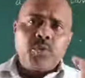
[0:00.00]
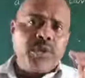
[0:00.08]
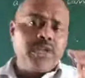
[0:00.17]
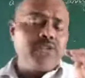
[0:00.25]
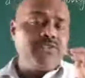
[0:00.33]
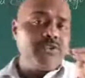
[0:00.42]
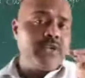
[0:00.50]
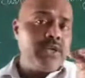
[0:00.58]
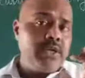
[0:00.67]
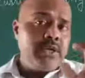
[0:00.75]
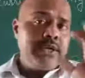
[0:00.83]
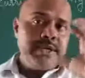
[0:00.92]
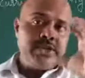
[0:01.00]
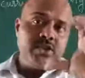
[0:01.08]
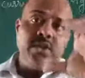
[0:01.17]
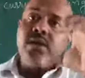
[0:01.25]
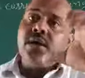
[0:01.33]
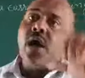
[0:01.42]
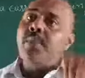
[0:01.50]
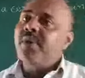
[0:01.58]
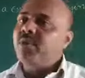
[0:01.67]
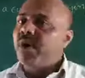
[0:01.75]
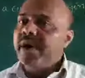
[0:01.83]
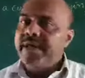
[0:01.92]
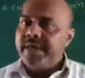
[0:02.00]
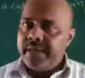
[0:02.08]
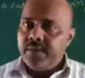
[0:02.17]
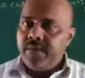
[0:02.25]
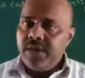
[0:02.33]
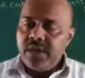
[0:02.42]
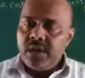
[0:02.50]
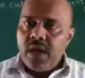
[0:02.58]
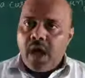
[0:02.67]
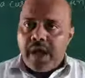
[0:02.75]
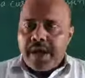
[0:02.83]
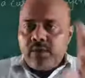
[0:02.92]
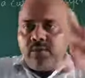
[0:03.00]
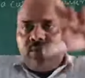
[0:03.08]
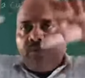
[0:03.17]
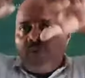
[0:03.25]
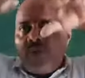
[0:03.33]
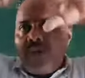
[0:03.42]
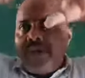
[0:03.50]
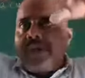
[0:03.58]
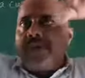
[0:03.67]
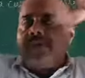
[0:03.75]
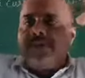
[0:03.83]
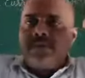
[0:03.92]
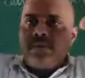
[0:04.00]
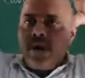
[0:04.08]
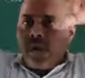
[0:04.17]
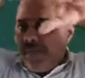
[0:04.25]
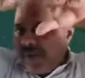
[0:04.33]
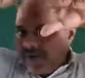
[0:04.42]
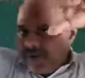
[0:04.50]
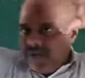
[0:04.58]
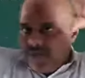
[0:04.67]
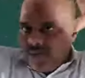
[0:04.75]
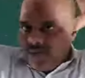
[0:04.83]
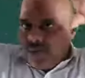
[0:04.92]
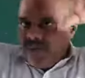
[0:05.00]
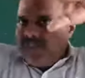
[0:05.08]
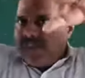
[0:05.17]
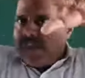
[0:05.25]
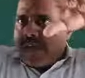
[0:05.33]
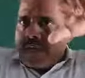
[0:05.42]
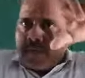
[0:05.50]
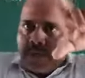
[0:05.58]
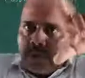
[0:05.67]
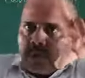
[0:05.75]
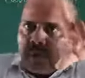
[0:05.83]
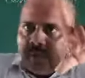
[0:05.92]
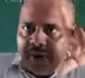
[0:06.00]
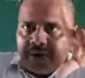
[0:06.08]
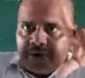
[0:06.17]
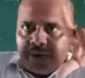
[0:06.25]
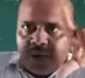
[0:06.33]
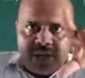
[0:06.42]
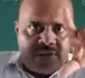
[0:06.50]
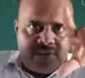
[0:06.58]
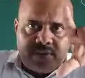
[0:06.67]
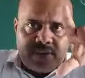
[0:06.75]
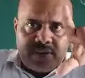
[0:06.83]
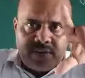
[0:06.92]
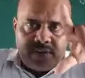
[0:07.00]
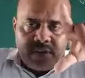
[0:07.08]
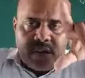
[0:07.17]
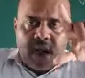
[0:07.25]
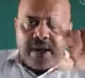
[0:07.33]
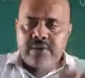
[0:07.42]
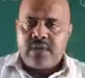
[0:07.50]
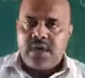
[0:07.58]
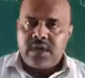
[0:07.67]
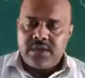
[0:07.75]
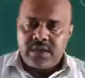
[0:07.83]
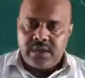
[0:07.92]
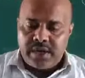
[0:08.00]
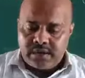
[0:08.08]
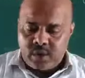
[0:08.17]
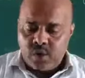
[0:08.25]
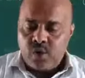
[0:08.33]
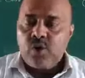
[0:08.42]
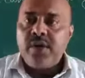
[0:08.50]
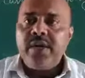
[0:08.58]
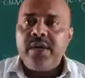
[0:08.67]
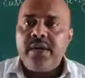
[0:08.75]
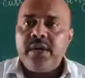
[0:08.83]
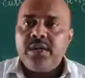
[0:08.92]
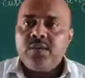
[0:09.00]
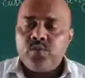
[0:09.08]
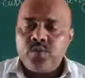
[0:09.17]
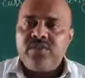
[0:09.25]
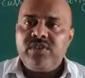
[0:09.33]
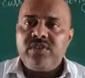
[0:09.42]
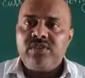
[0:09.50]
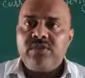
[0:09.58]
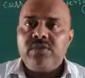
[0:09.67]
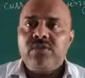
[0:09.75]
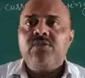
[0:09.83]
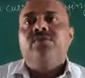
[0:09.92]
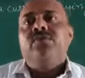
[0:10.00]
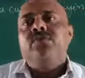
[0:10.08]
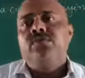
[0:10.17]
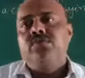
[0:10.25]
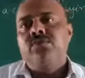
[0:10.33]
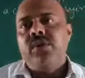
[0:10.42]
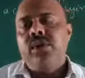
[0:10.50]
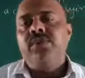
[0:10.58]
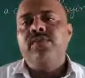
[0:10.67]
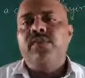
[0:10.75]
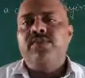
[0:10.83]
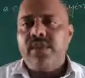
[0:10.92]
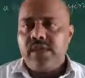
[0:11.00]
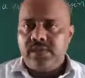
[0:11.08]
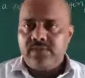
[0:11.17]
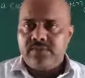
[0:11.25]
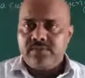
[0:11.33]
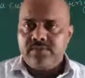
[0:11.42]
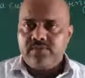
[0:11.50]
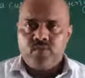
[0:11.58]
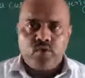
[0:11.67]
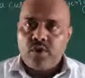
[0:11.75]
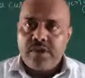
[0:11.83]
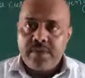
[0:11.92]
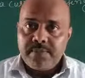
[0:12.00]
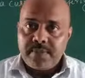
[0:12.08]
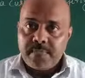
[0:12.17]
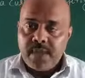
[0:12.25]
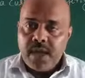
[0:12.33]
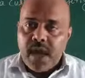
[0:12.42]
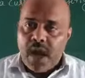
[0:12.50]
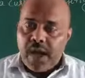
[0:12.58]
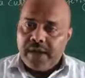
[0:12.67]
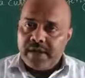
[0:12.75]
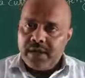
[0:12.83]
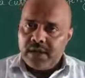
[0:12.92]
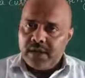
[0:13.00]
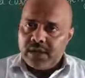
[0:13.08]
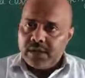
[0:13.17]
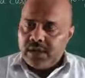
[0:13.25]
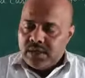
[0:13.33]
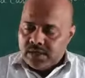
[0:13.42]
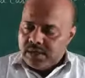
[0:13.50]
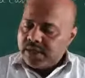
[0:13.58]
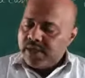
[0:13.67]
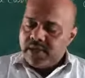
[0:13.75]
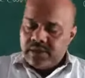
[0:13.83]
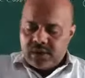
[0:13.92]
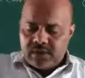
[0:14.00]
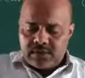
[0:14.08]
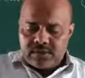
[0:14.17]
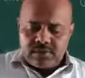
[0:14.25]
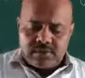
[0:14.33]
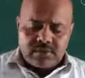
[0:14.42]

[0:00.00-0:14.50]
we will consider? A thick copper wire AB, and which one end, upper end, which is connected to the battery or a cell, and the other and the lower end which is leave the free. Okay, and here the